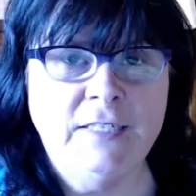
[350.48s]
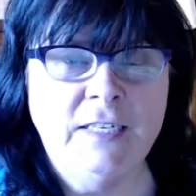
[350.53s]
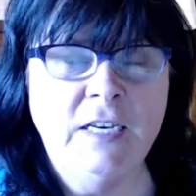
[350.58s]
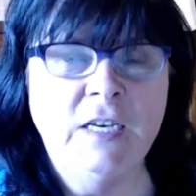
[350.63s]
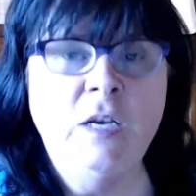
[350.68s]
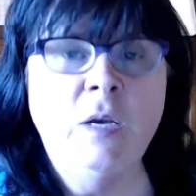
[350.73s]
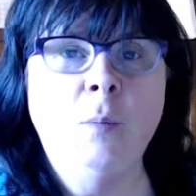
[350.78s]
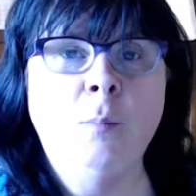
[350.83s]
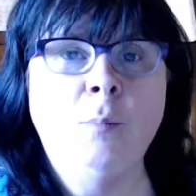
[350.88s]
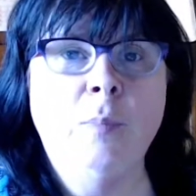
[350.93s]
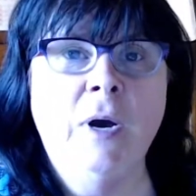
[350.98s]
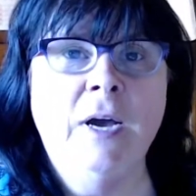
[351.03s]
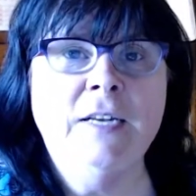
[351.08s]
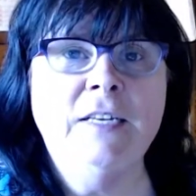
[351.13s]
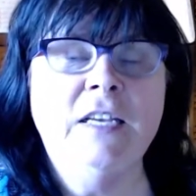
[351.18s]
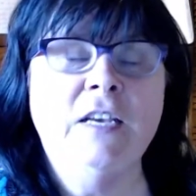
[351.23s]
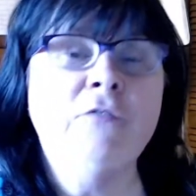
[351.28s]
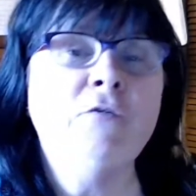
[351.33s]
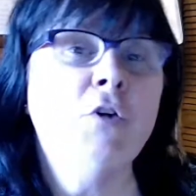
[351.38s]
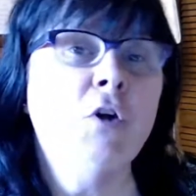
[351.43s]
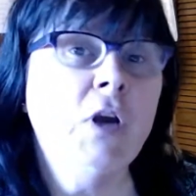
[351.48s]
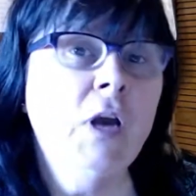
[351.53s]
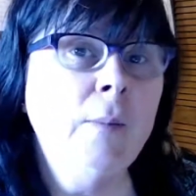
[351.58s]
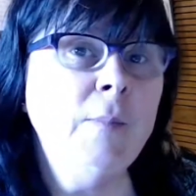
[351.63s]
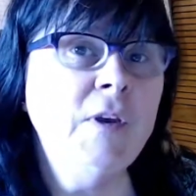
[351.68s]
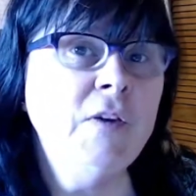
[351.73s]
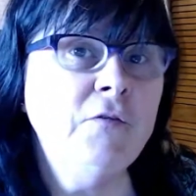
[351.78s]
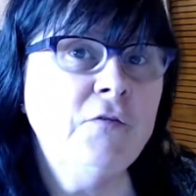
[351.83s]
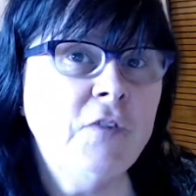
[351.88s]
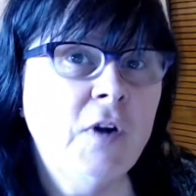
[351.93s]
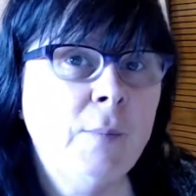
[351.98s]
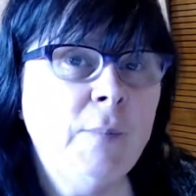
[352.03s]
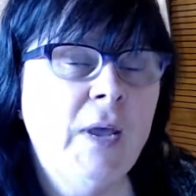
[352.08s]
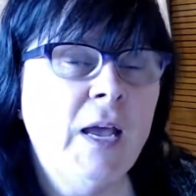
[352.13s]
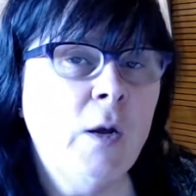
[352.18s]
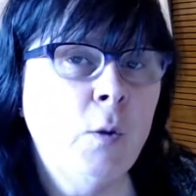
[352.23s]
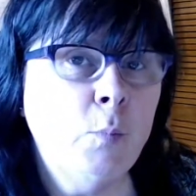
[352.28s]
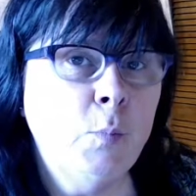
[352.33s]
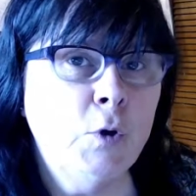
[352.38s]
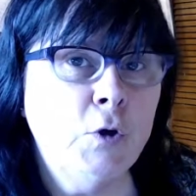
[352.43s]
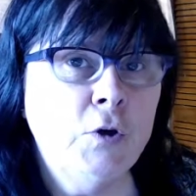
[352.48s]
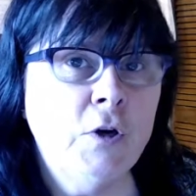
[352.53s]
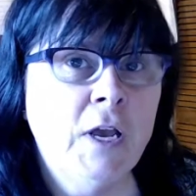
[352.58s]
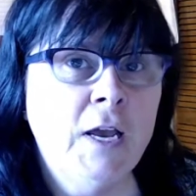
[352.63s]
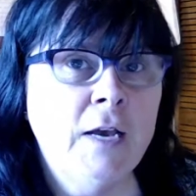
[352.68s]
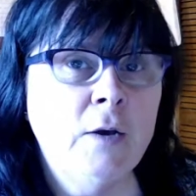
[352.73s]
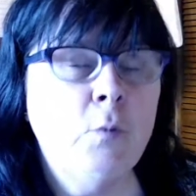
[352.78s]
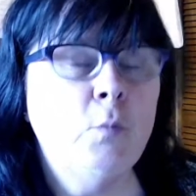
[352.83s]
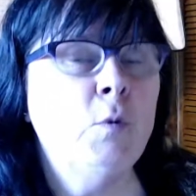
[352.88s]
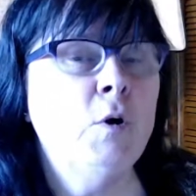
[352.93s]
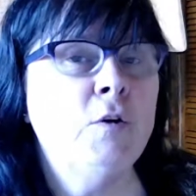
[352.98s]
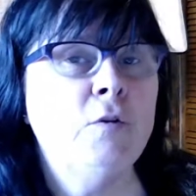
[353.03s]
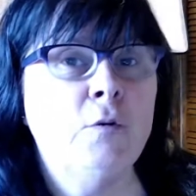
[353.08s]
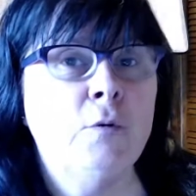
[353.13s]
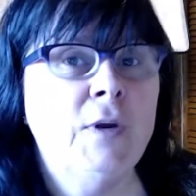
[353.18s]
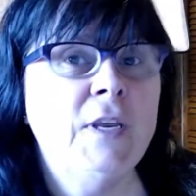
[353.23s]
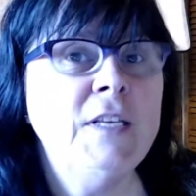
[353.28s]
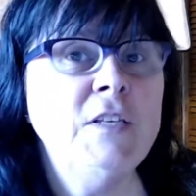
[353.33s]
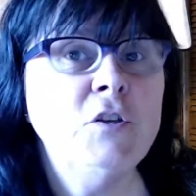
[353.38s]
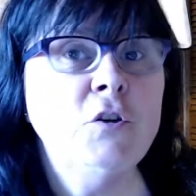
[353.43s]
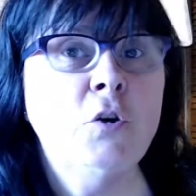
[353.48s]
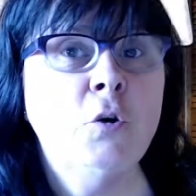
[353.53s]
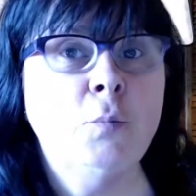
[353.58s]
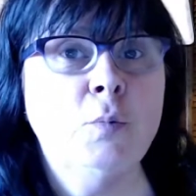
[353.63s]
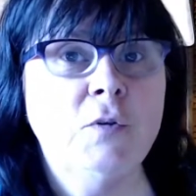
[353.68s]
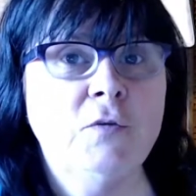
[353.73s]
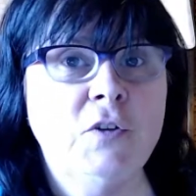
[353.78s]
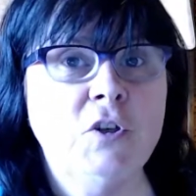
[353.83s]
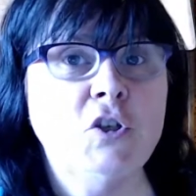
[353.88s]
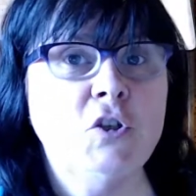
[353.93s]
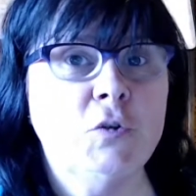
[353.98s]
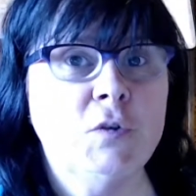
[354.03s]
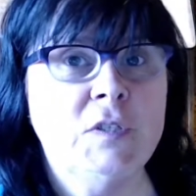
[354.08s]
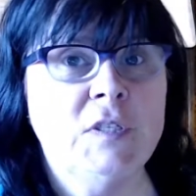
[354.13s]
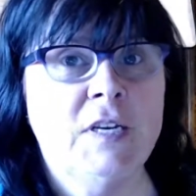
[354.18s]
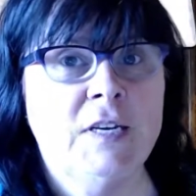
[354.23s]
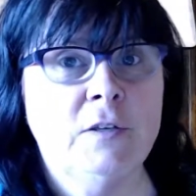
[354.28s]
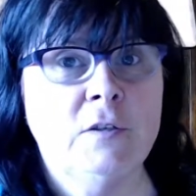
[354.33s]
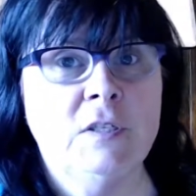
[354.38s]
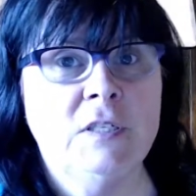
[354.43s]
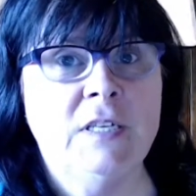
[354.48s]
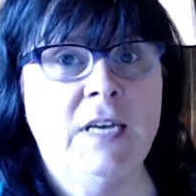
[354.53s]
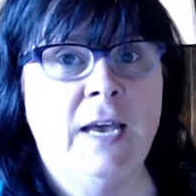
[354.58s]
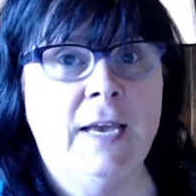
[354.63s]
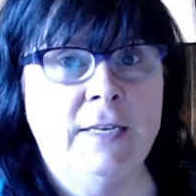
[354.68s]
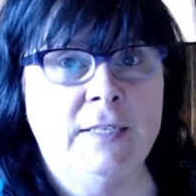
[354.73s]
but if you're coming from Alberta, where there is no provincial sales tax,